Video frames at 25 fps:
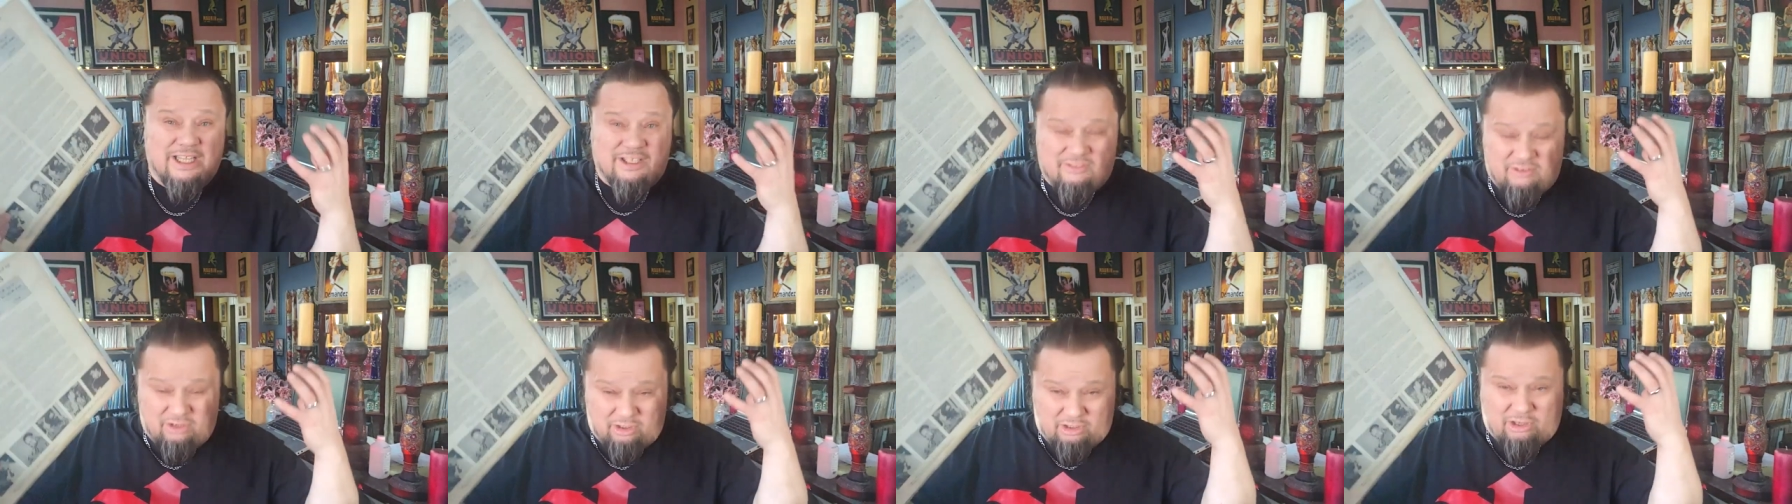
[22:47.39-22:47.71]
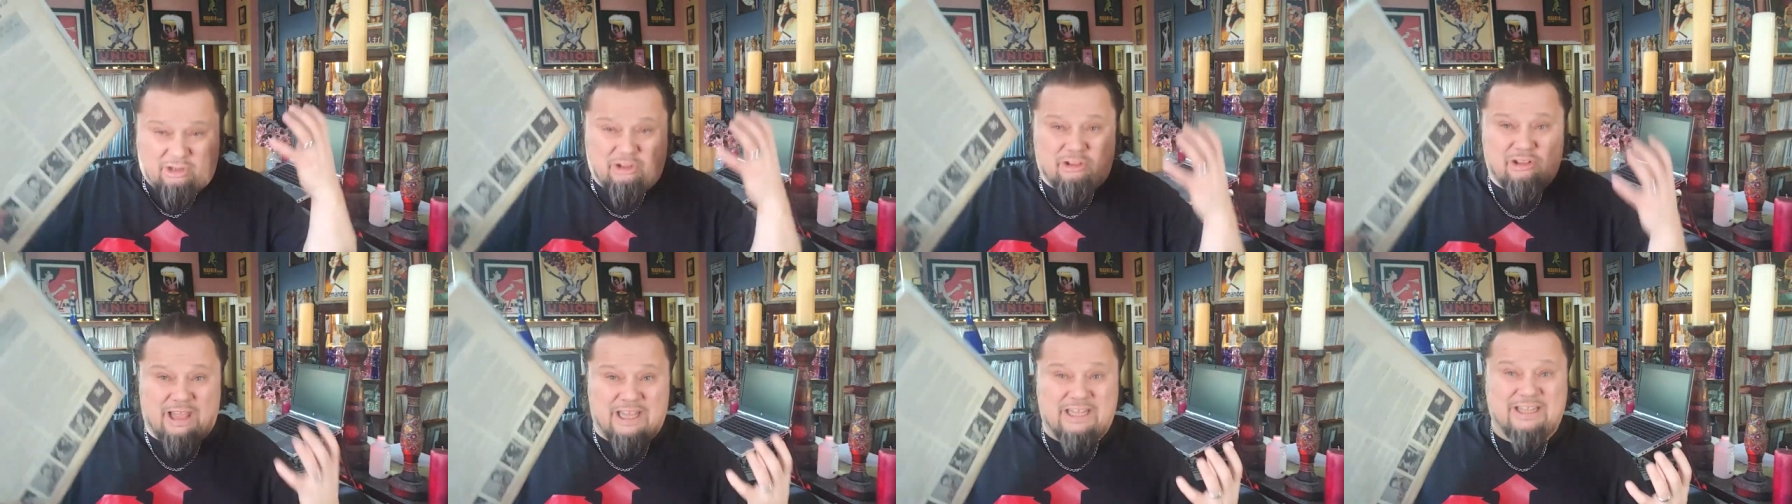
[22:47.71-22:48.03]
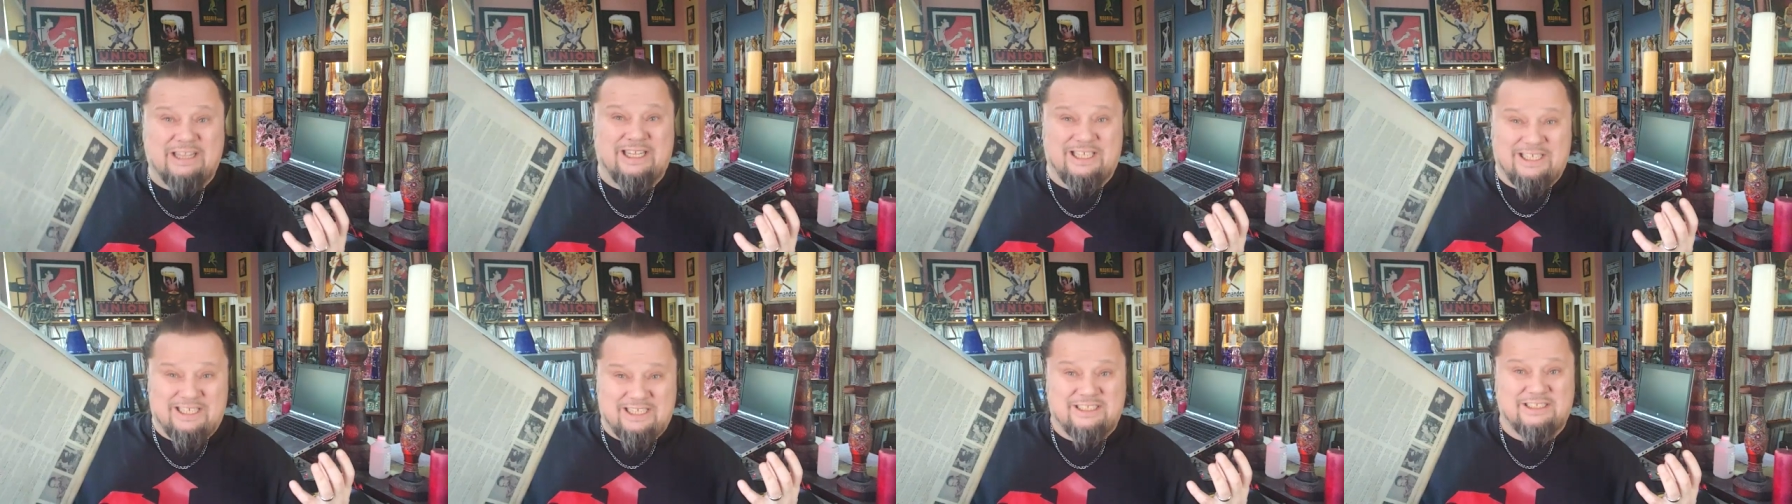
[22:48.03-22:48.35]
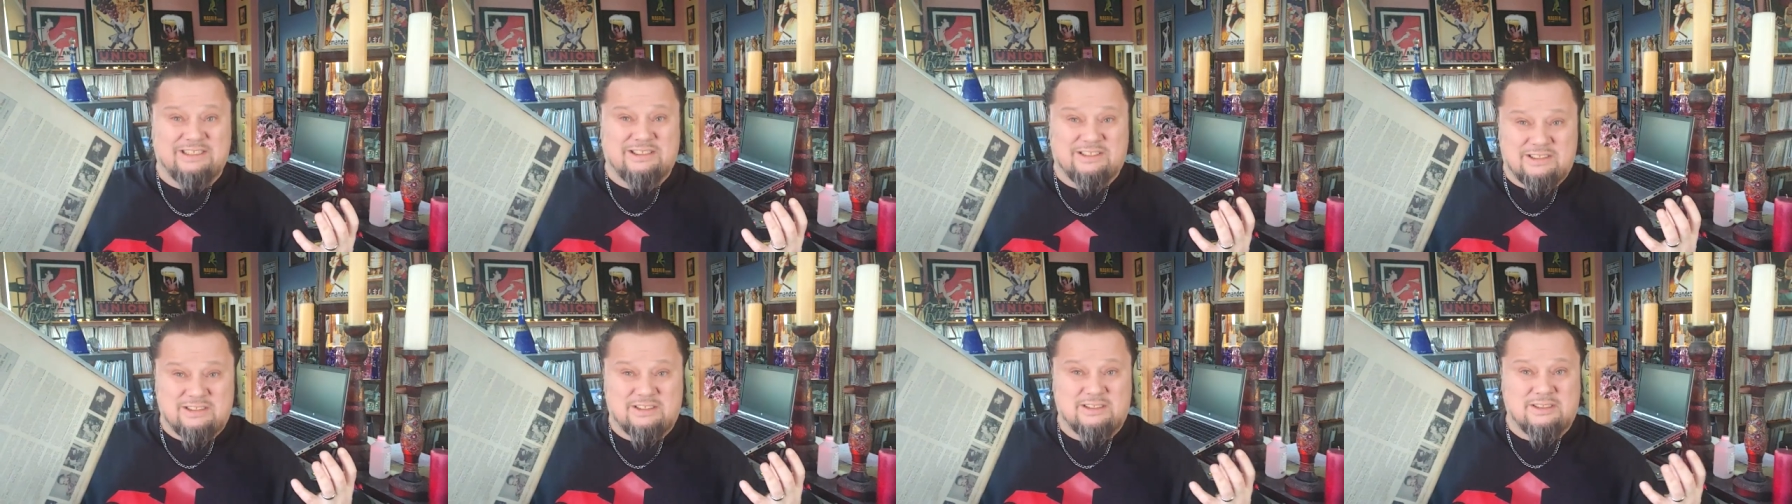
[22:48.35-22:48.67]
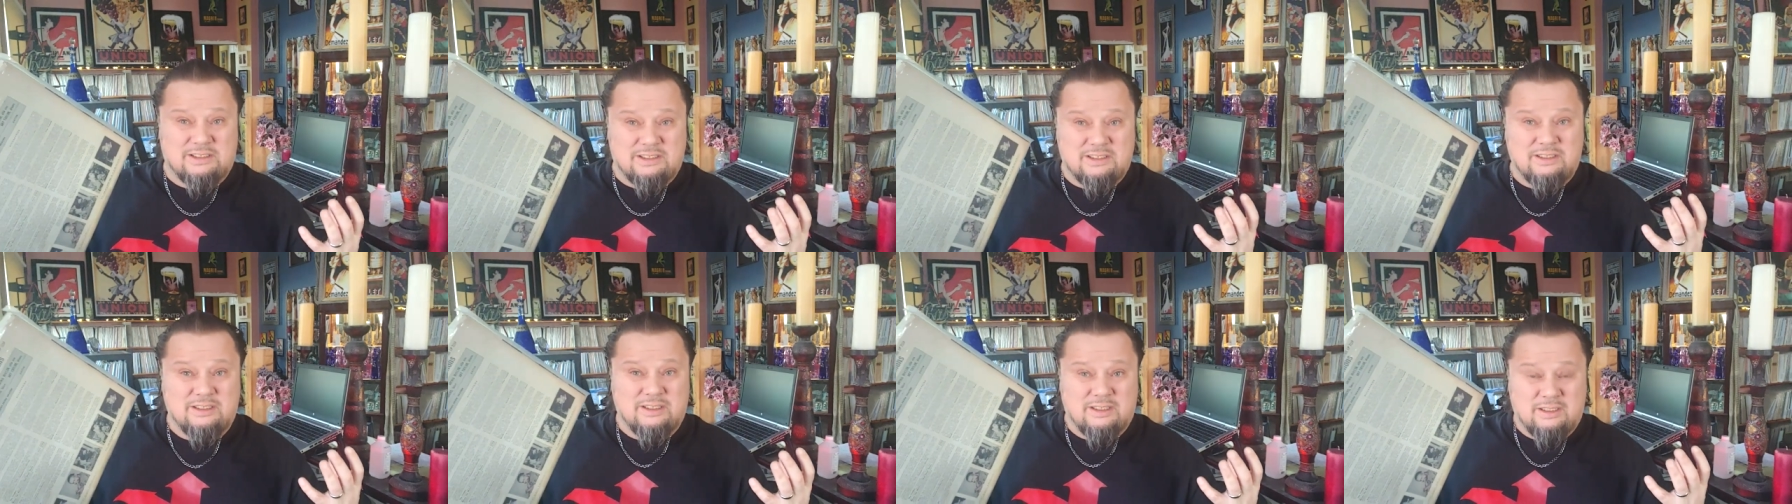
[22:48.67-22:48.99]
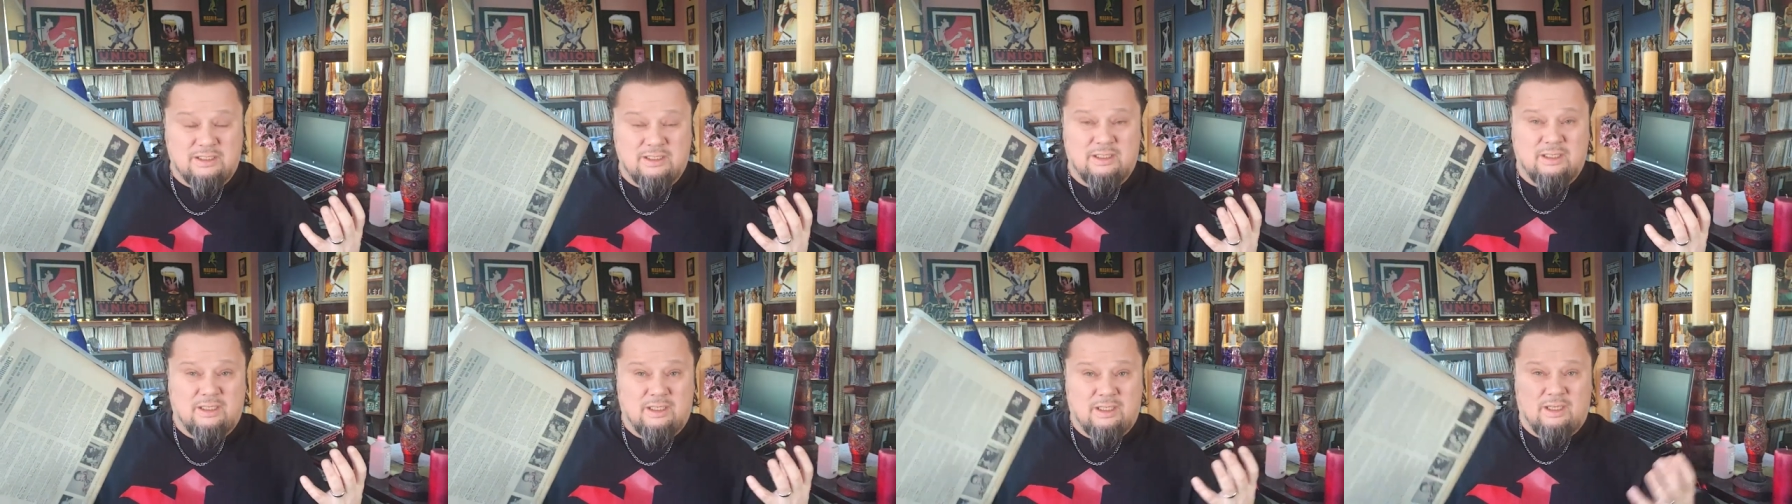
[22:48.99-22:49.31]
their cleanliness.
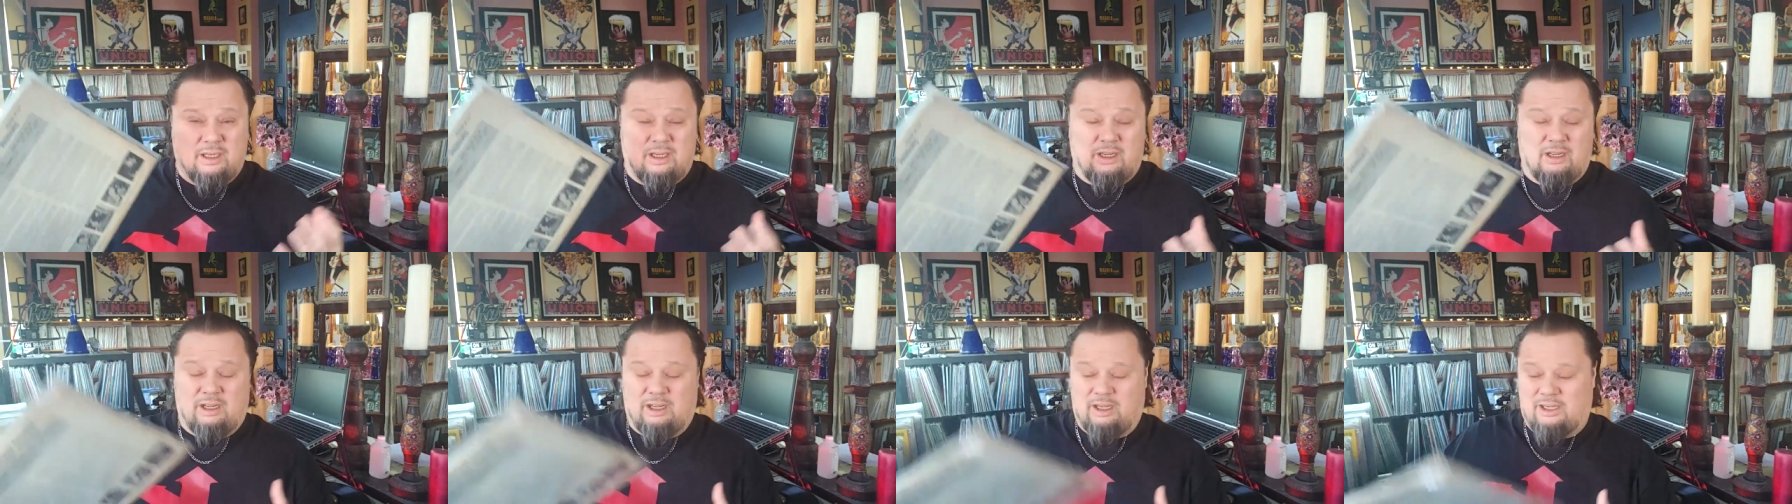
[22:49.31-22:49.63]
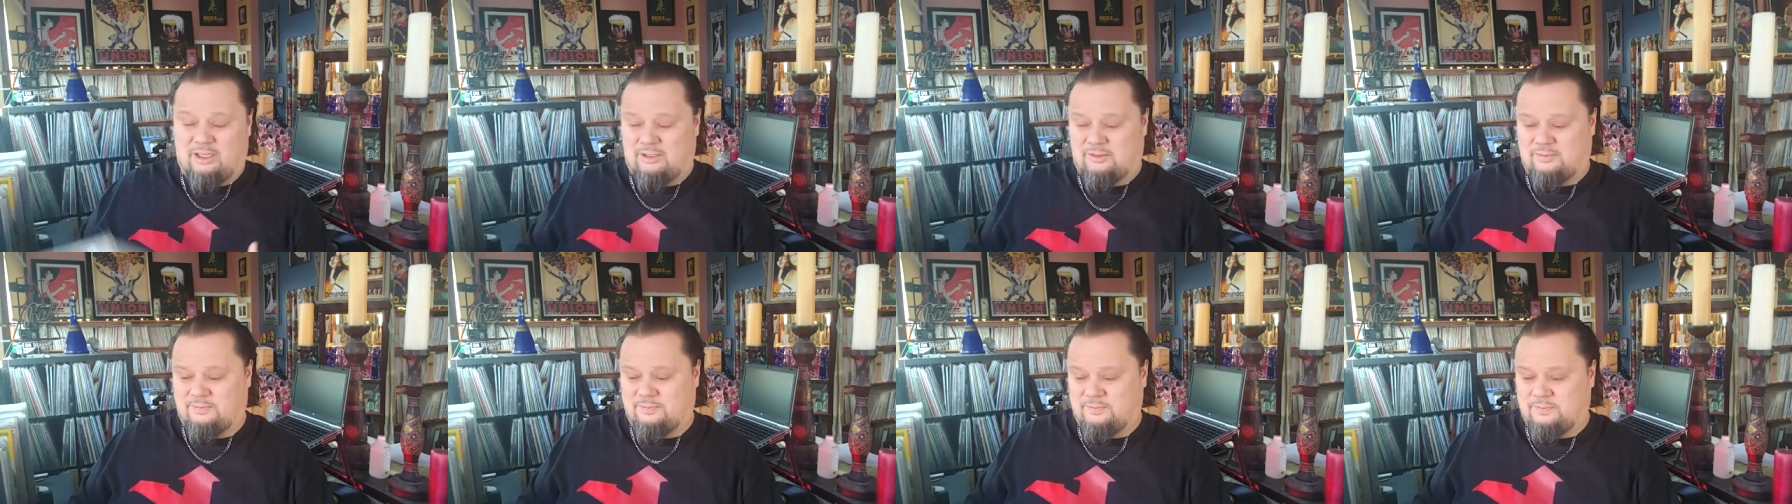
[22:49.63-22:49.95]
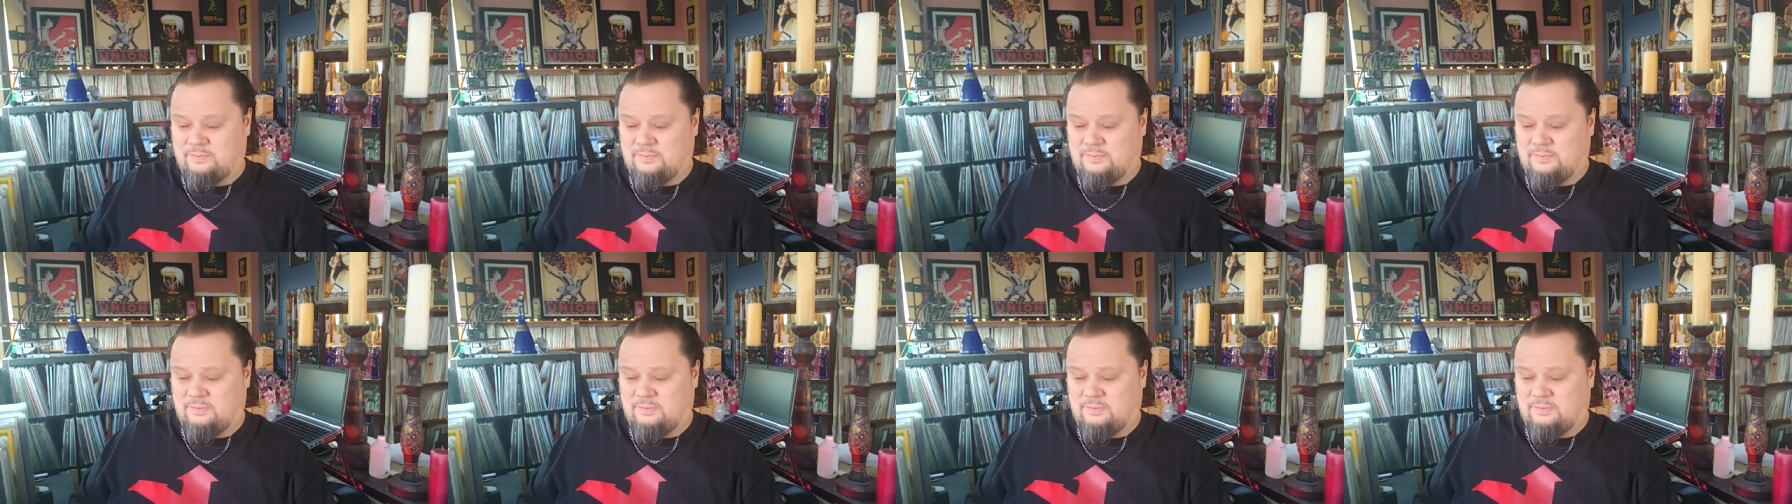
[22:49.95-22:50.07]
Uh,